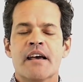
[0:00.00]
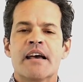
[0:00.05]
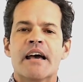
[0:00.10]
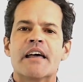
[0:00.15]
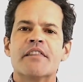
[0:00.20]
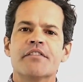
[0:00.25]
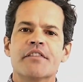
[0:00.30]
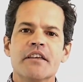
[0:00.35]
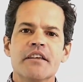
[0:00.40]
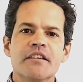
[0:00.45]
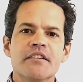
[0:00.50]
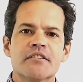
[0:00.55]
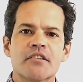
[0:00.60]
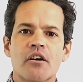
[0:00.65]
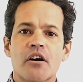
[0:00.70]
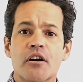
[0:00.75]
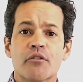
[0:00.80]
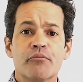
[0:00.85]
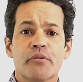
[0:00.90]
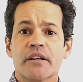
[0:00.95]
And these
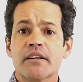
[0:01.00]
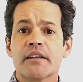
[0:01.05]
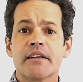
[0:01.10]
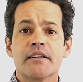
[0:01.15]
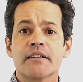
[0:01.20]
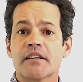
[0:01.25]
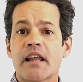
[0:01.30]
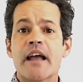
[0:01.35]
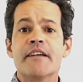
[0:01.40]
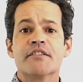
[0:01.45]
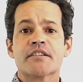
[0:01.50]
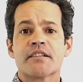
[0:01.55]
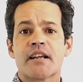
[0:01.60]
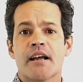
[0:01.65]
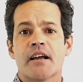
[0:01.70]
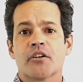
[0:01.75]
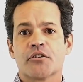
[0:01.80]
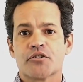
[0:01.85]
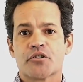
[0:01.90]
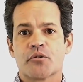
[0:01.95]
are really
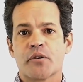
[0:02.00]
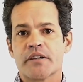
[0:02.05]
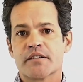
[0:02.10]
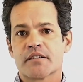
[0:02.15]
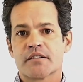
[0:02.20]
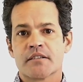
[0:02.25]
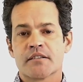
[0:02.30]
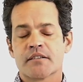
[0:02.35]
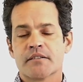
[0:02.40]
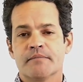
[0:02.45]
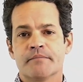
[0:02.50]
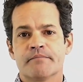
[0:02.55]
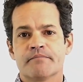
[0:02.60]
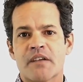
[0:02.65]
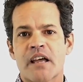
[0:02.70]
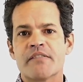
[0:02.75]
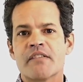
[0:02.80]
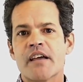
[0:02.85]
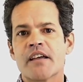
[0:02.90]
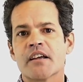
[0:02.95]
lifestyle choices,
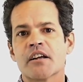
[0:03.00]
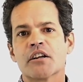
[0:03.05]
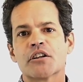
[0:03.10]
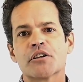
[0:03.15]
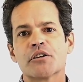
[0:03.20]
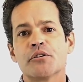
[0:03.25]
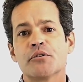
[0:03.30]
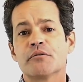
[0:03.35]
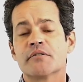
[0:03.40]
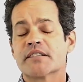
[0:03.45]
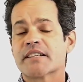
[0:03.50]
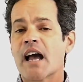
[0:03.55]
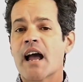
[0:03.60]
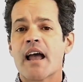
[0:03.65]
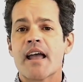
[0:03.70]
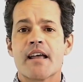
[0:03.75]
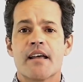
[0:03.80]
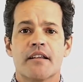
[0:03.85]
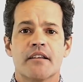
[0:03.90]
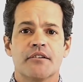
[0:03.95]
and they include
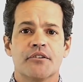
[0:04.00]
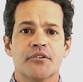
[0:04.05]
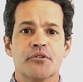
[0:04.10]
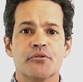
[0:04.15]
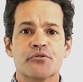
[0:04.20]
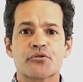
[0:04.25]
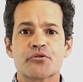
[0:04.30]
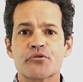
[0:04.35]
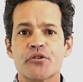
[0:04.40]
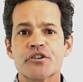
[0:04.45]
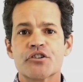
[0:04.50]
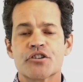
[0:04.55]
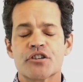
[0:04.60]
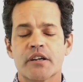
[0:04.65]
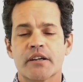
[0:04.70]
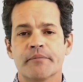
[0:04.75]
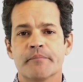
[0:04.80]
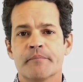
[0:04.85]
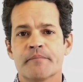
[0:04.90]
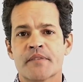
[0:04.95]
diet,
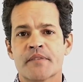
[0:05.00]
nutrition,